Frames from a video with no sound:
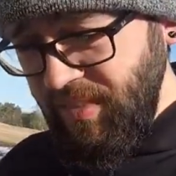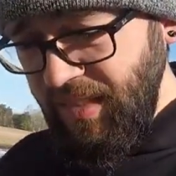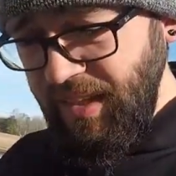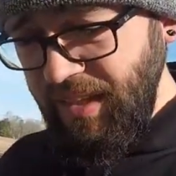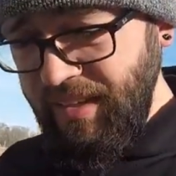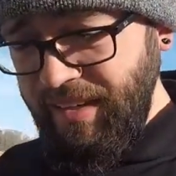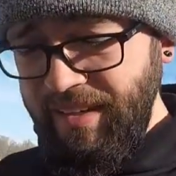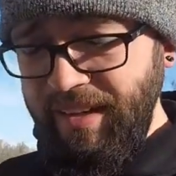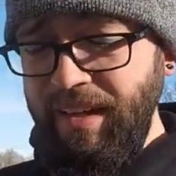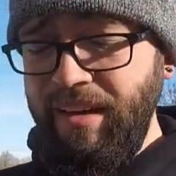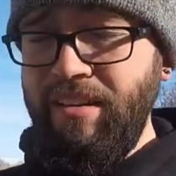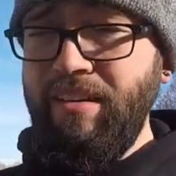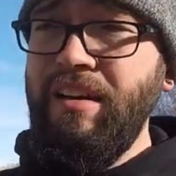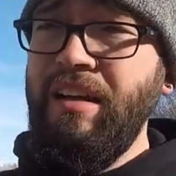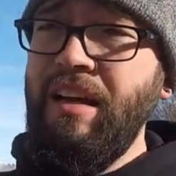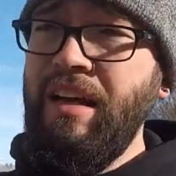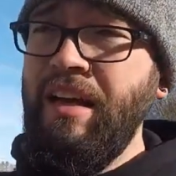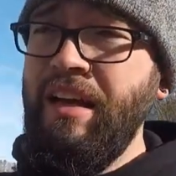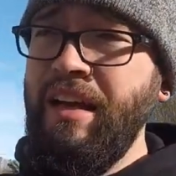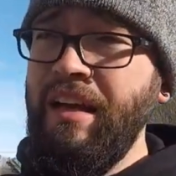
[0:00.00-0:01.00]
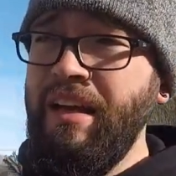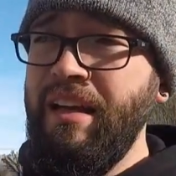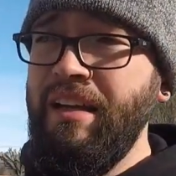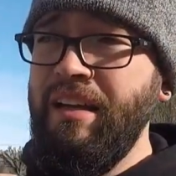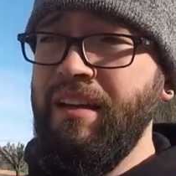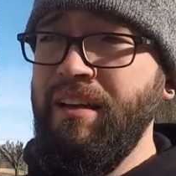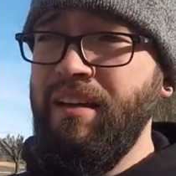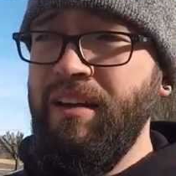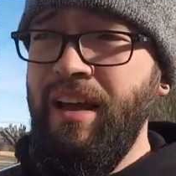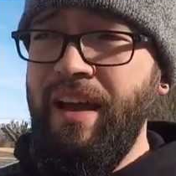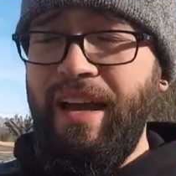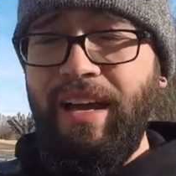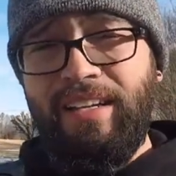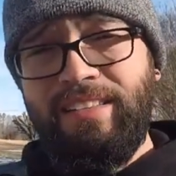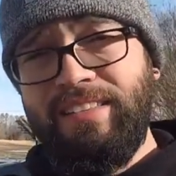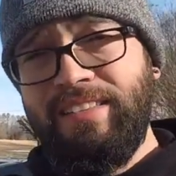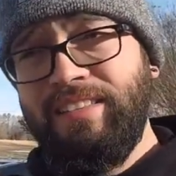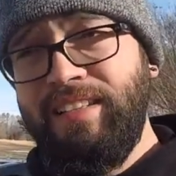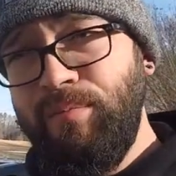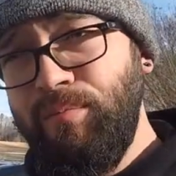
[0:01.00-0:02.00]
Now, as I
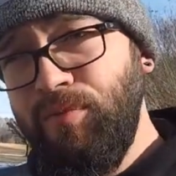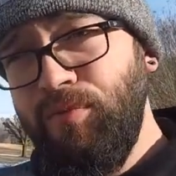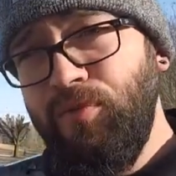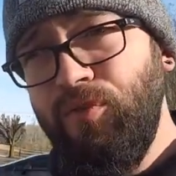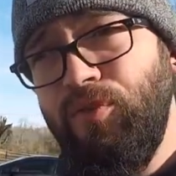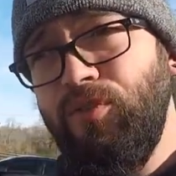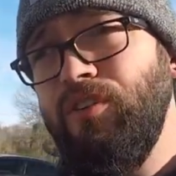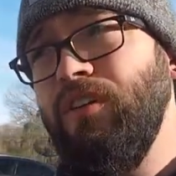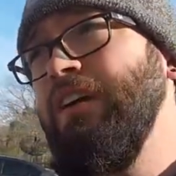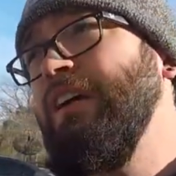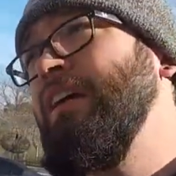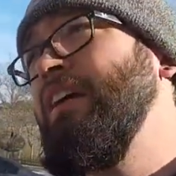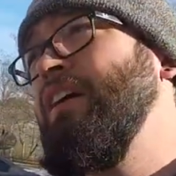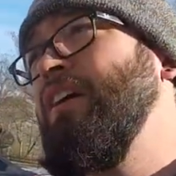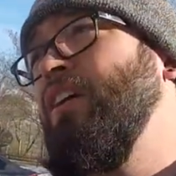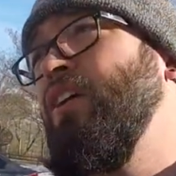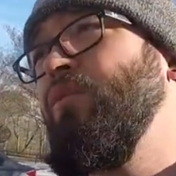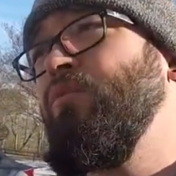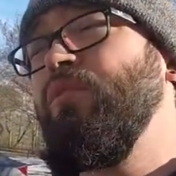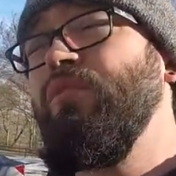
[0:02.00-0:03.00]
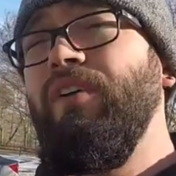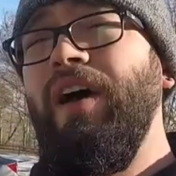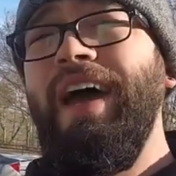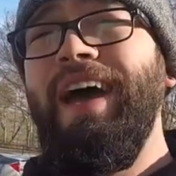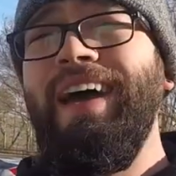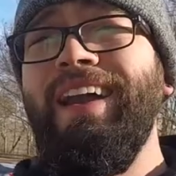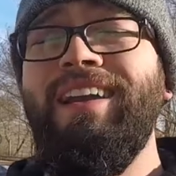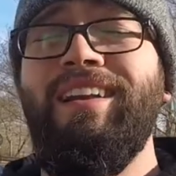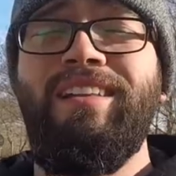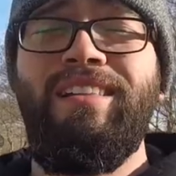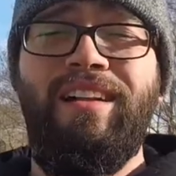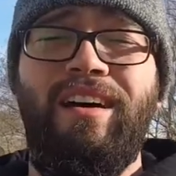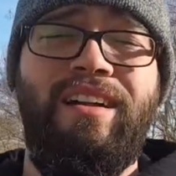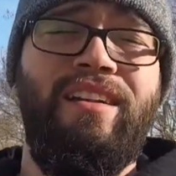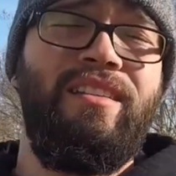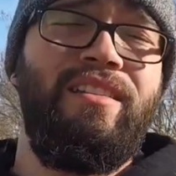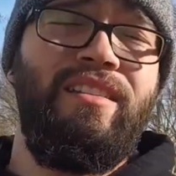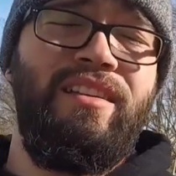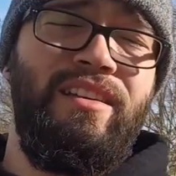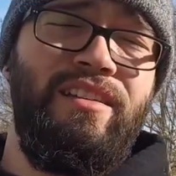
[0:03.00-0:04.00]
said before, we've added a lot
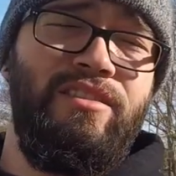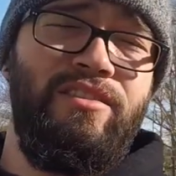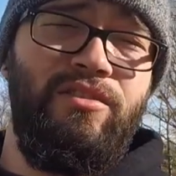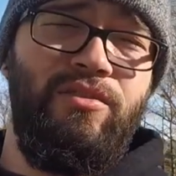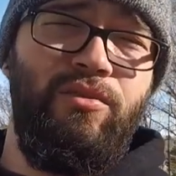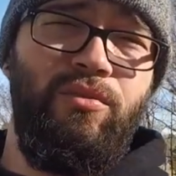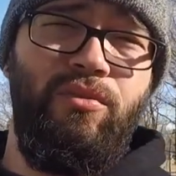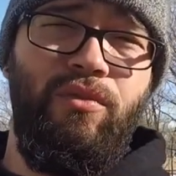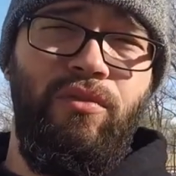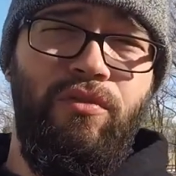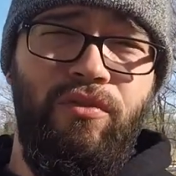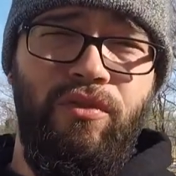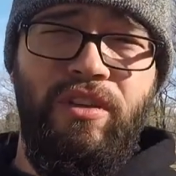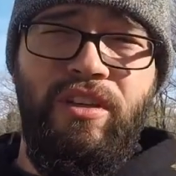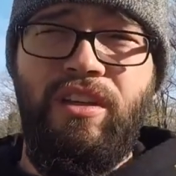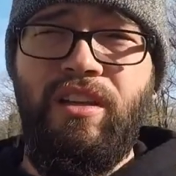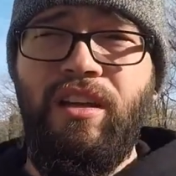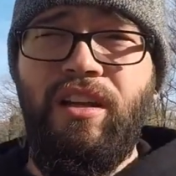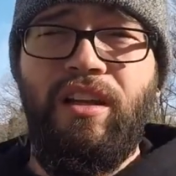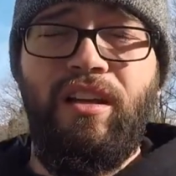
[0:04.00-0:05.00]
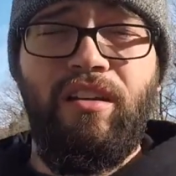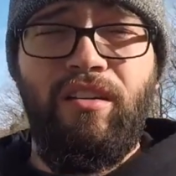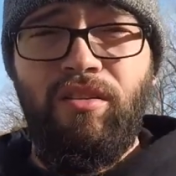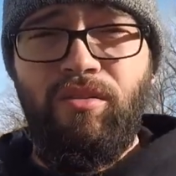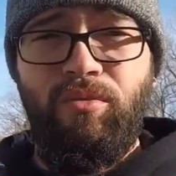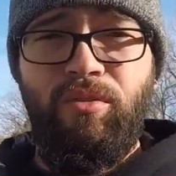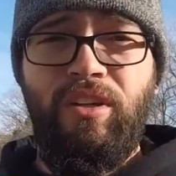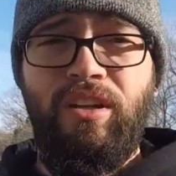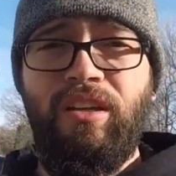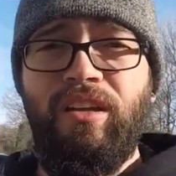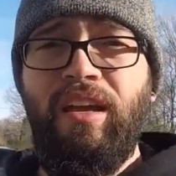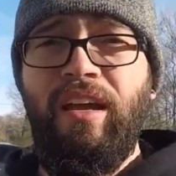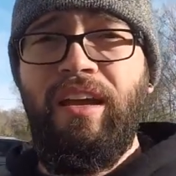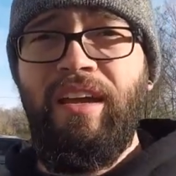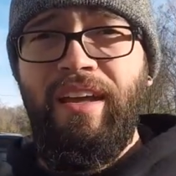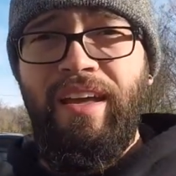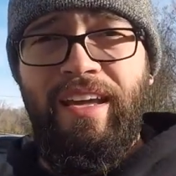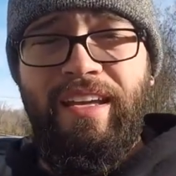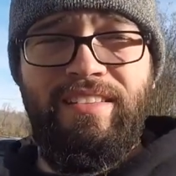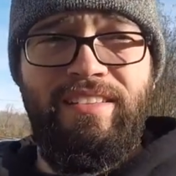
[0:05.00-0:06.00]
of things to the fleet, including
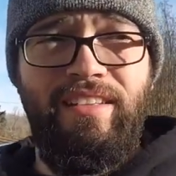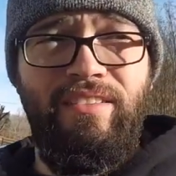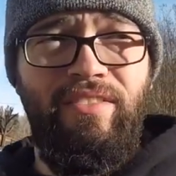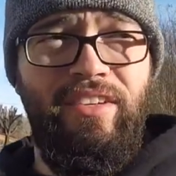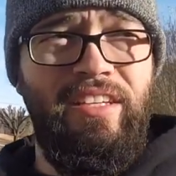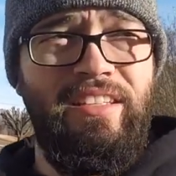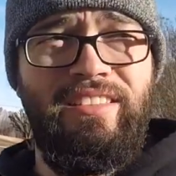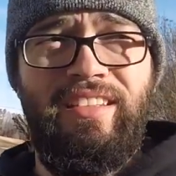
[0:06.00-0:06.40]
ATVs.